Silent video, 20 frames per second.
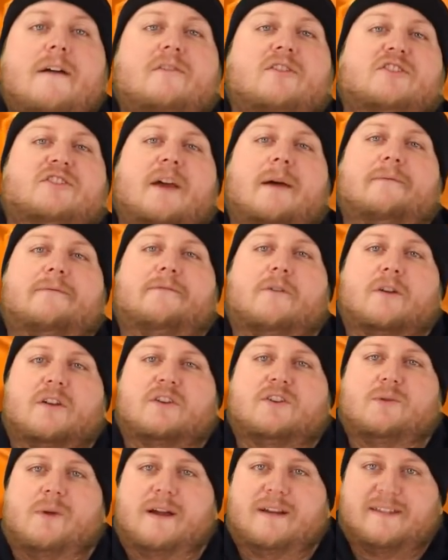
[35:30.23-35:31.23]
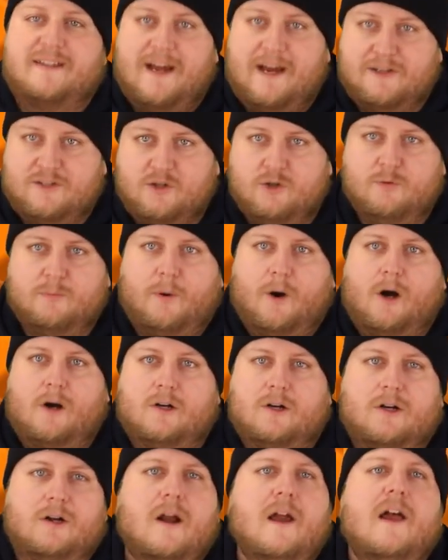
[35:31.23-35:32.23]
ever stepped foot into a tattoo
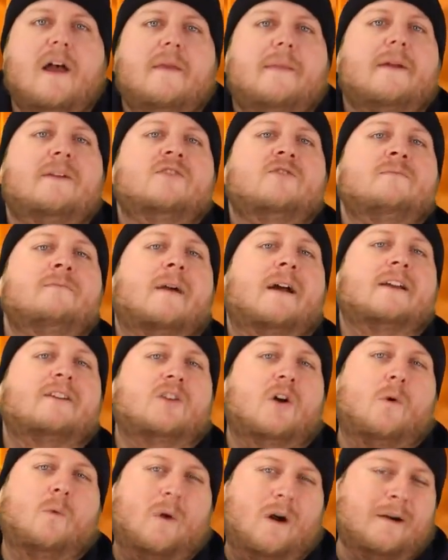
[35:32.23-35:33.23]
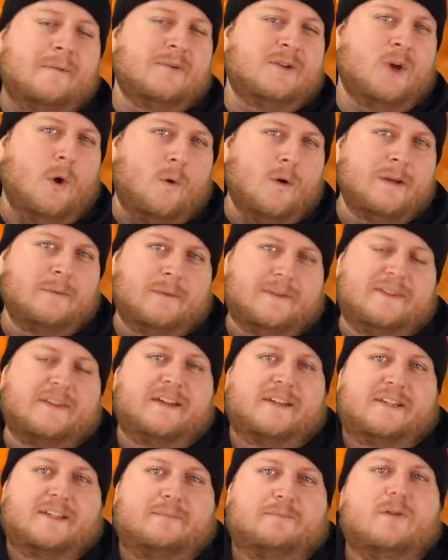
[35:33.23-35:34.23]
parlor, then you might know where I'm going with
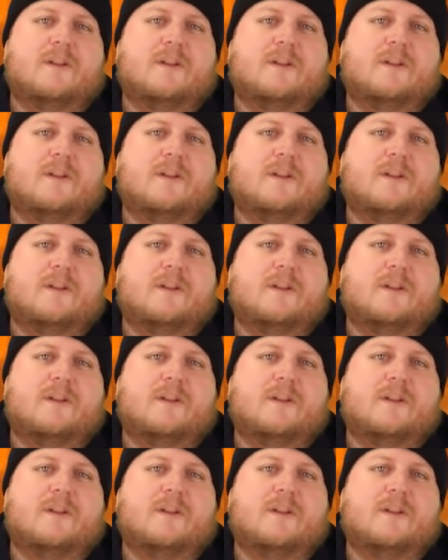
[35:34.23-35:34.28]
this.